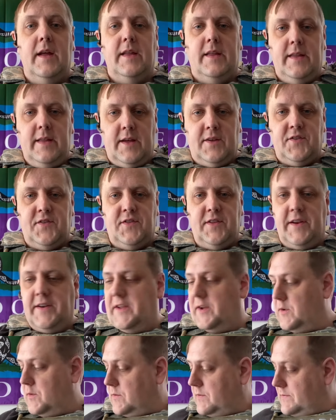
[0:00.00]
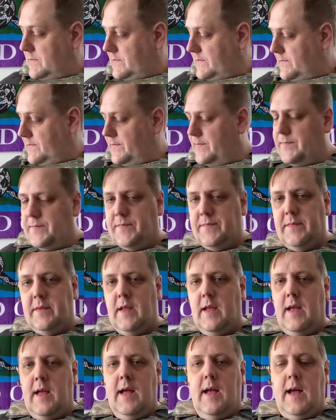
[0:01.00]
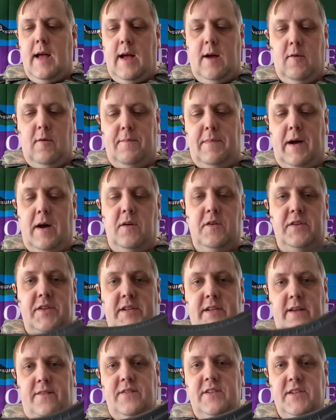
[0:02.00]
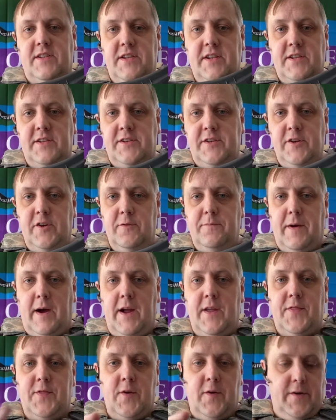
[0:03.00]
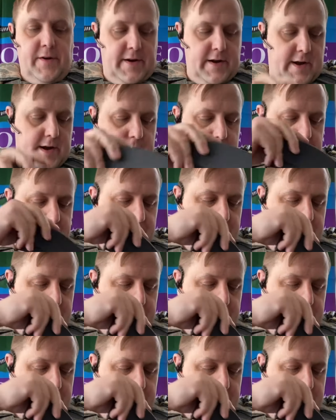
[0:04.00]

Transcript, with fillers: Yes, they do. How about 762 by 39?